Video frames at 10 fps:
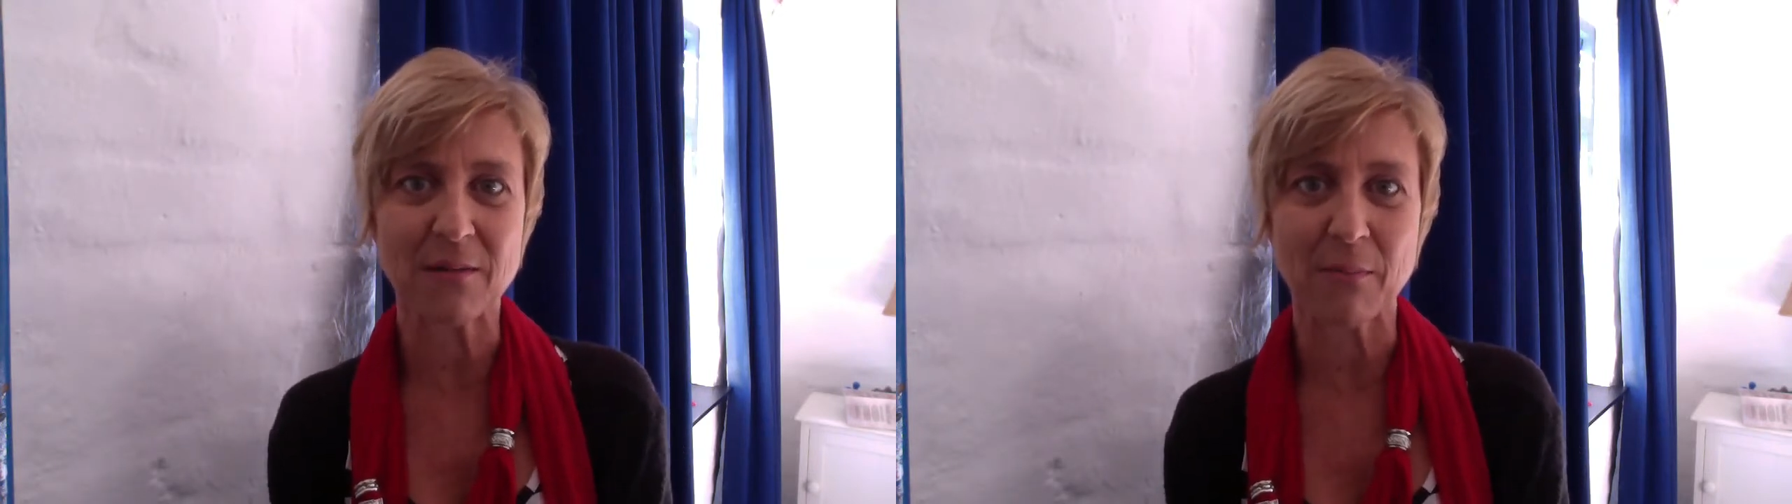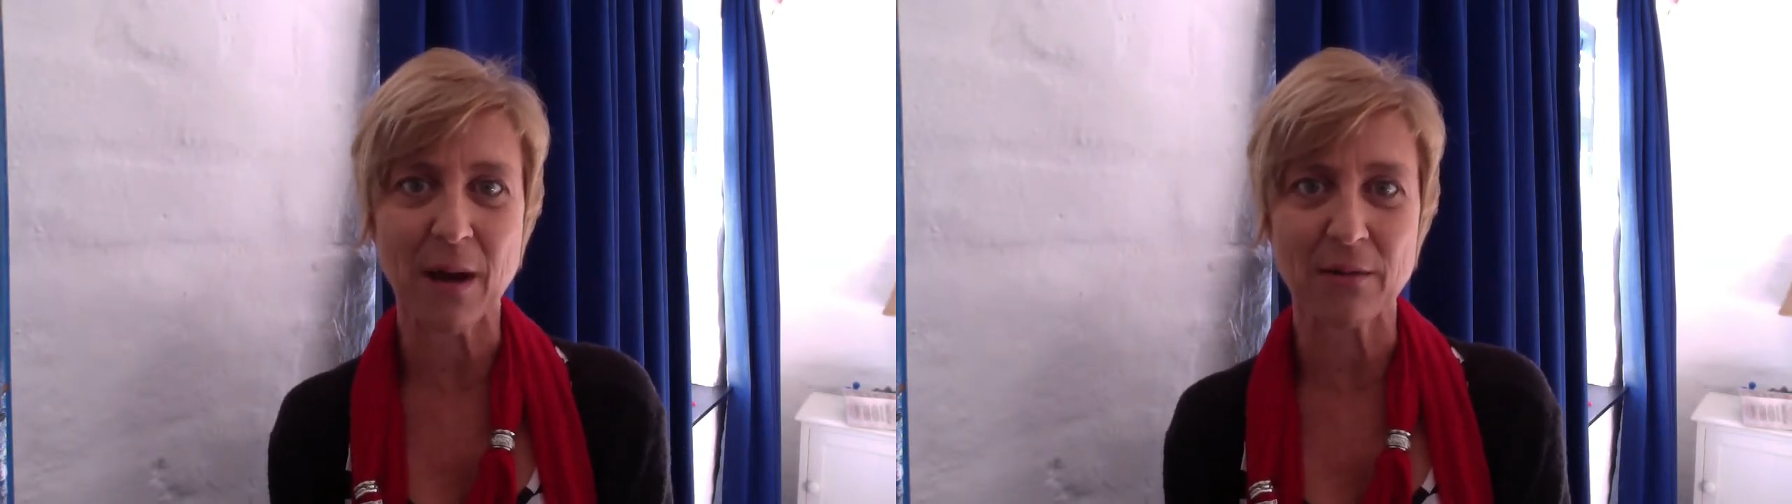
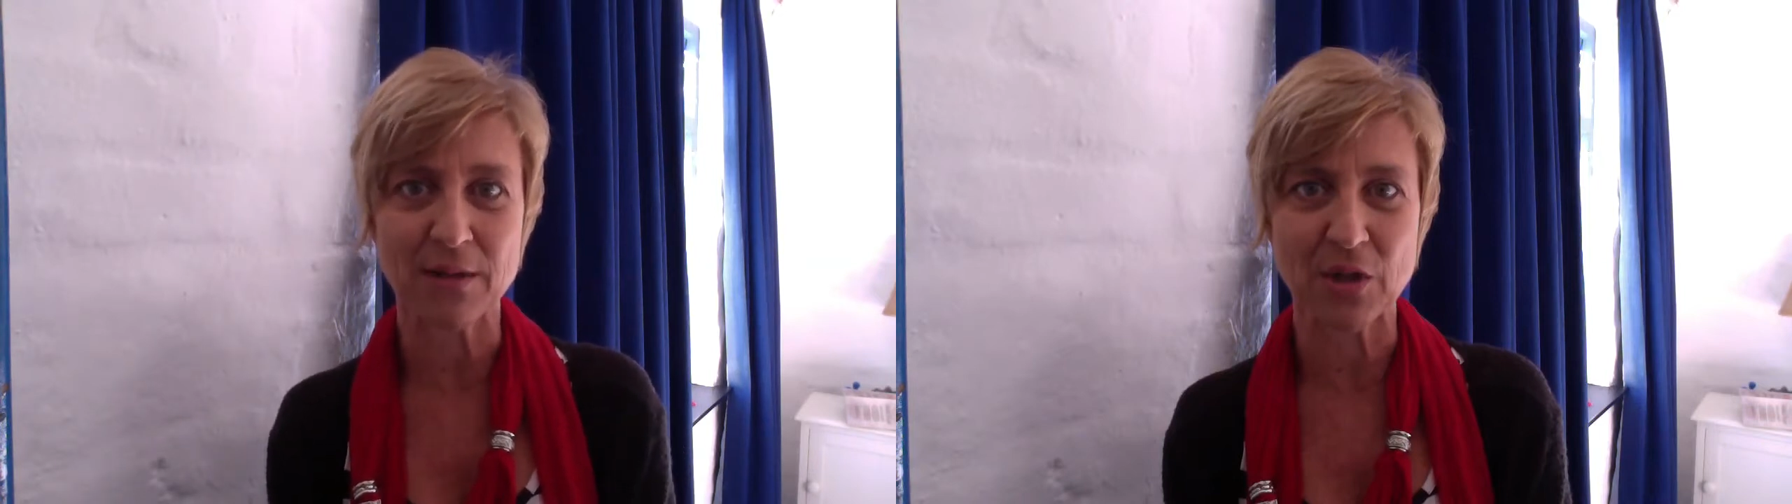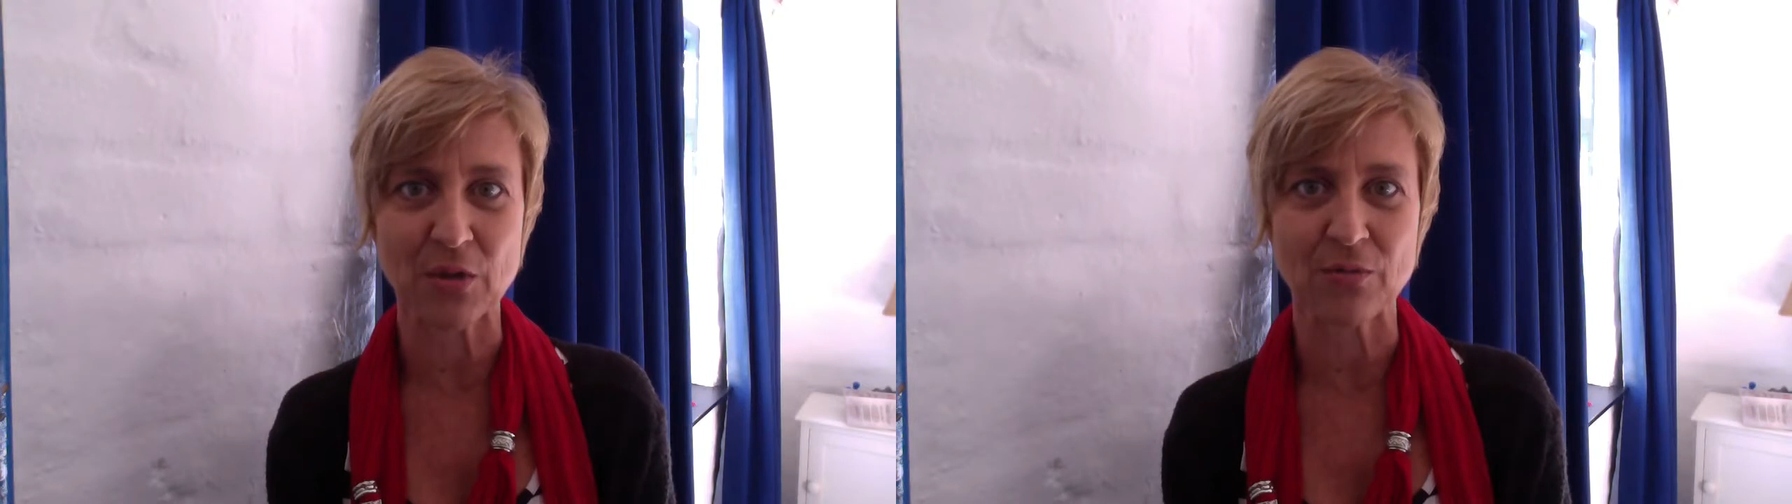
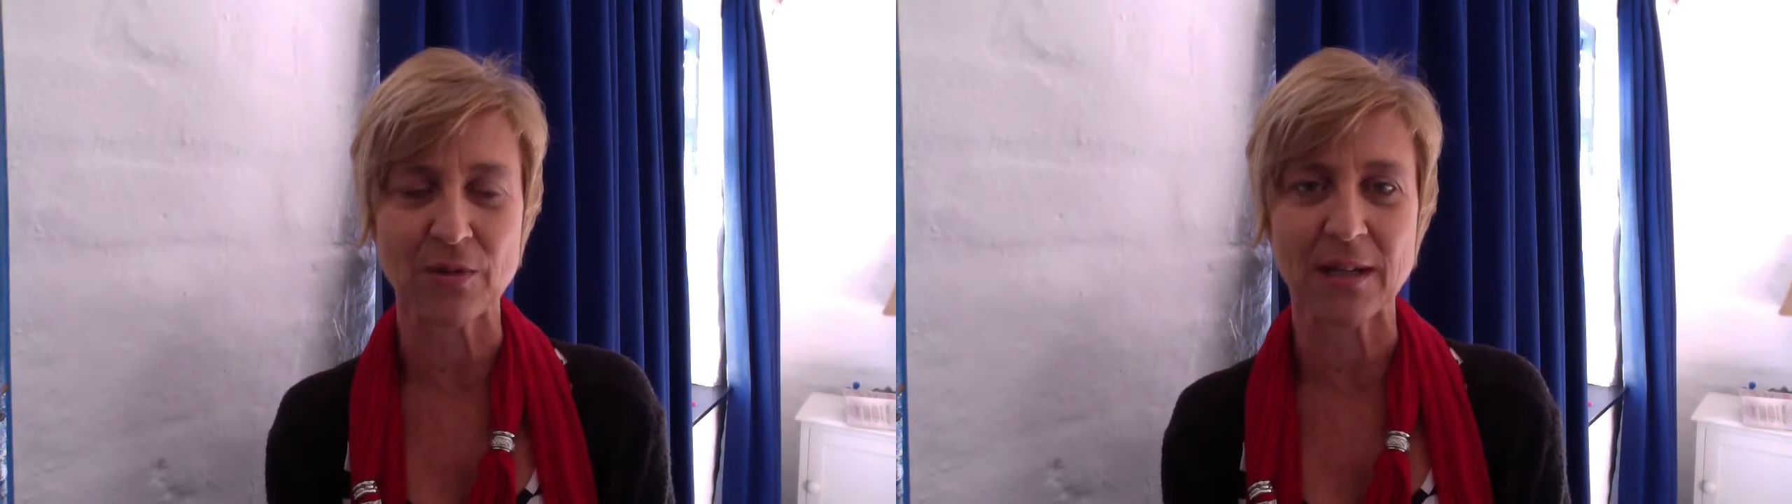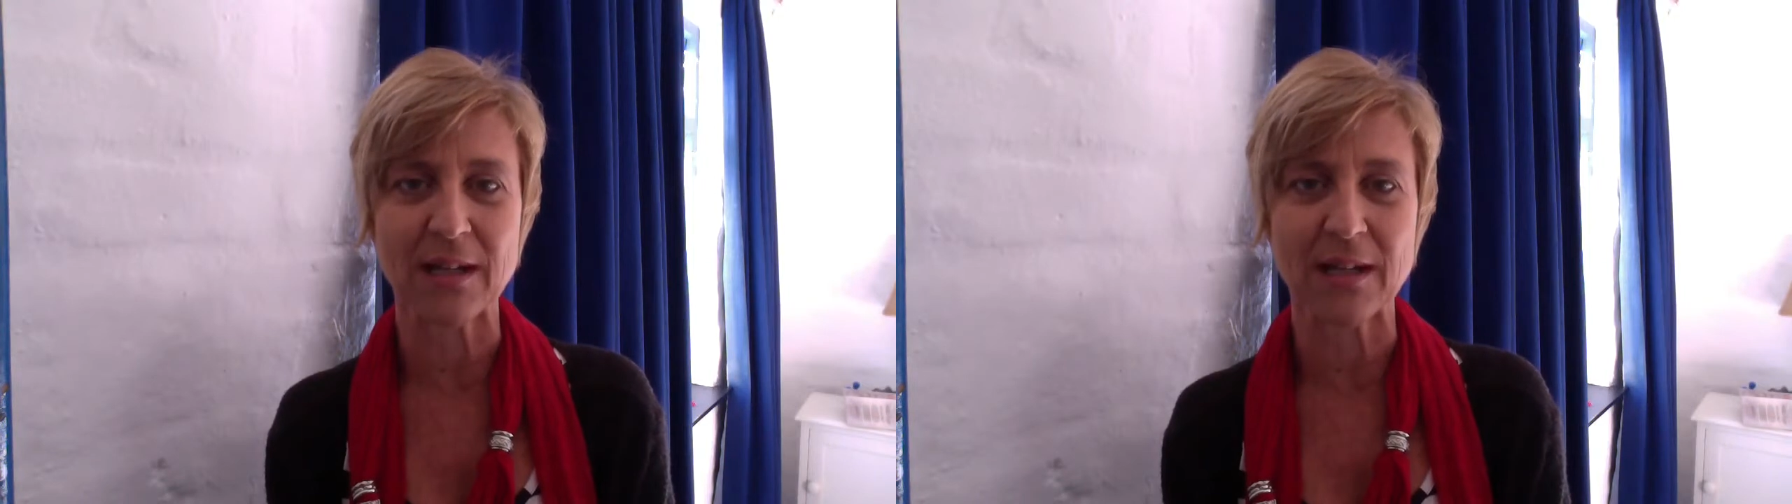empowers children,